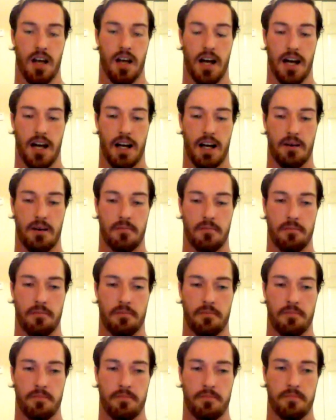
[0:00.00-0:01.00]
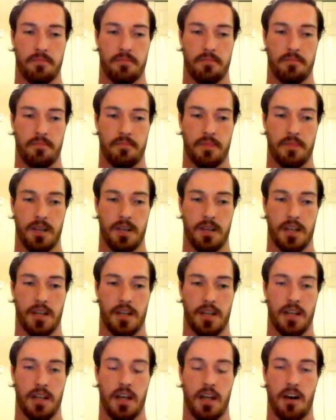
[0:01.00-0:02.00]
Um,
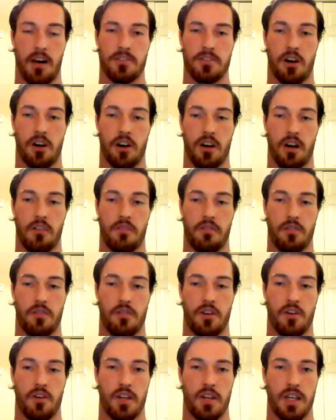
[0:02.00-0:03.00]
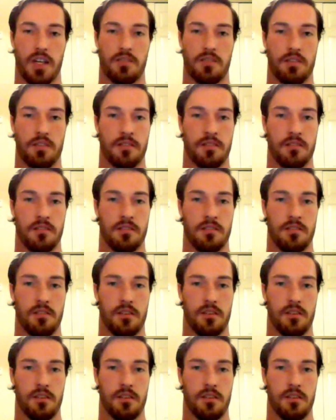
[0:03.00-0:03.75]
They all start off on, on an even